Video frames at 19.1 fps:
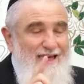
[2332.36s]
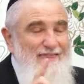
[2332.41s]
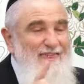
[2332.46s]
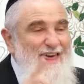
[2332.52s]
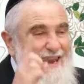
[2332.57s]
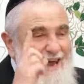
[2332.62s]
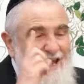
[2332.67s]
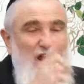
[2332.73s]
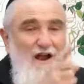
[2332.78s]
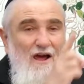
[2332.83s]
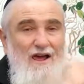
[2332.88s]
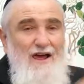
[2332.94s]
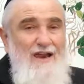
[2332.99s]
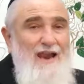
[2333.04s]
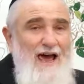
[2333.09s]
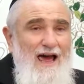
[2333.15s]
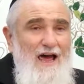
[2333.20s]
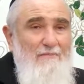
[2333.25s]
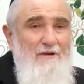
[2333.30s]
that ain't a
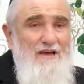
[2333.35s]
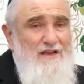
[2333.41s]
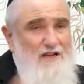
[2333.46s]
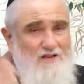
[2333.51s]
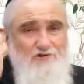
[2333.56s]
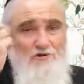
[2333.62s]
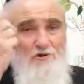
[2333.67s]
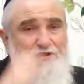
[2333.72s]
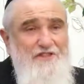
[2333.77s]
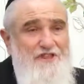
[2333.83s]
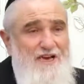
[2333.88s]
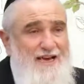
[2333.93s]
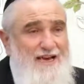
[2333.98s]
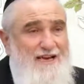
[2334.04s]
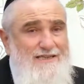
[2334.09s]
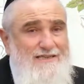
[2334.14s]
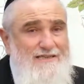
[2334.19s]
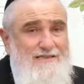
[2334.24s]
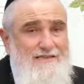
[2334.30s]
hanami. The truth
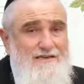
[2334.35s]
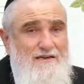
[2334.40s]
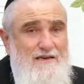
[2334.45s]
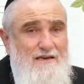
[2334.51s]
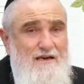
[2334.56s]
is,